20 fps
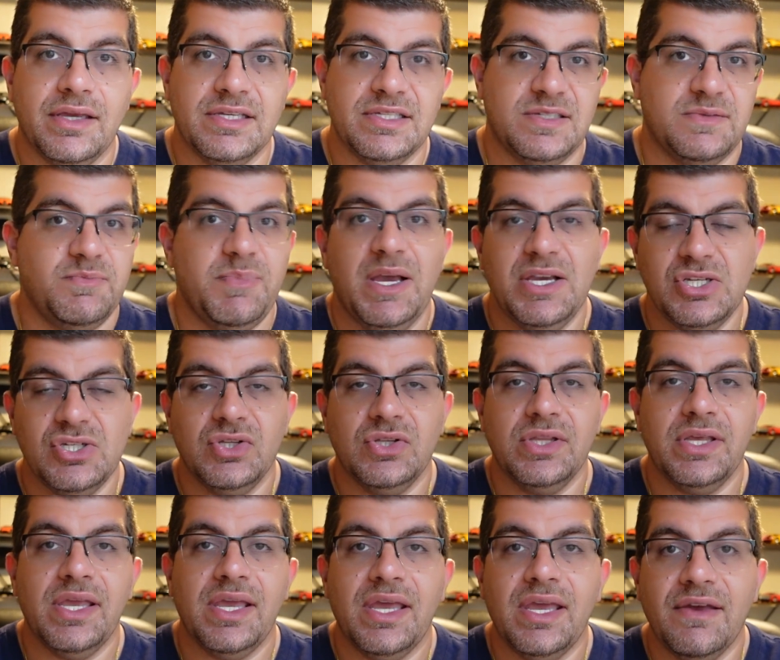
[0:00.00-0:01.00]

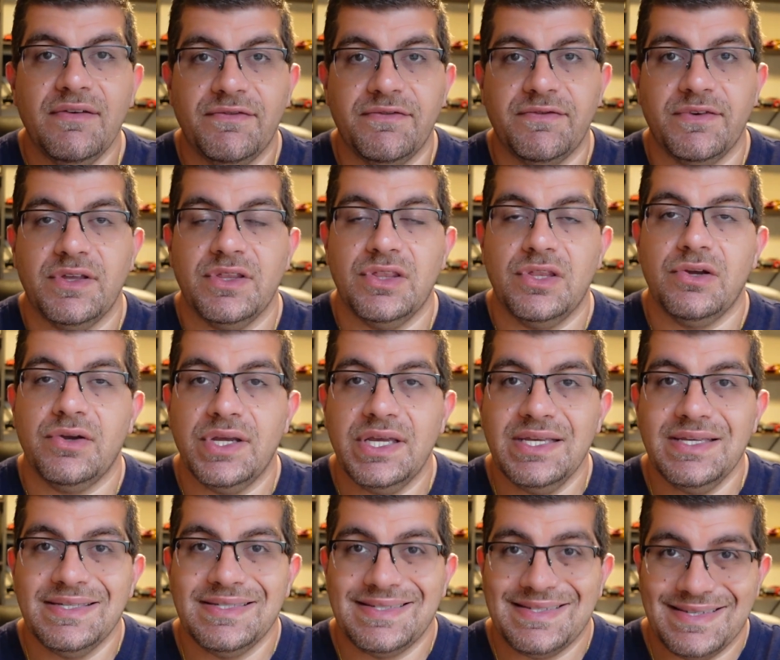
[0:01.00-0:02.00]
especially if there
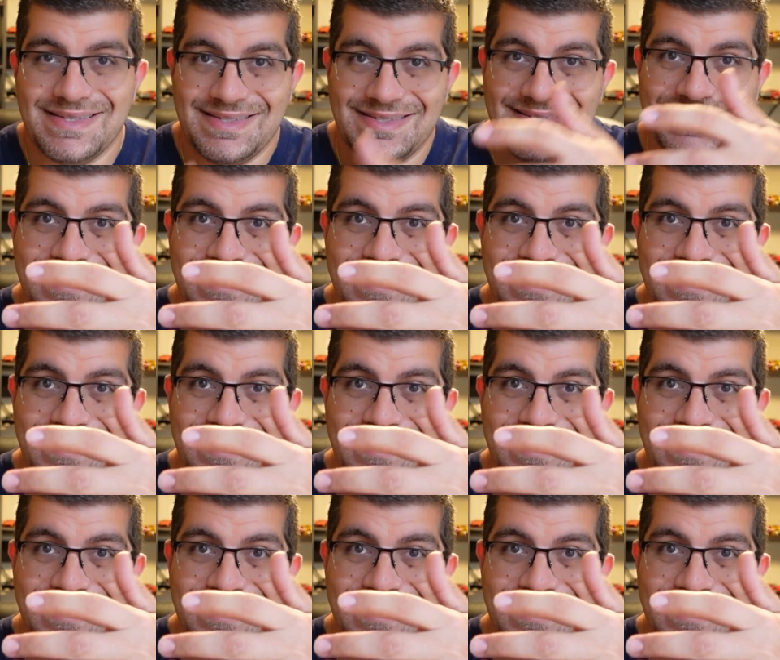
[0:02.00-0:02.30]
is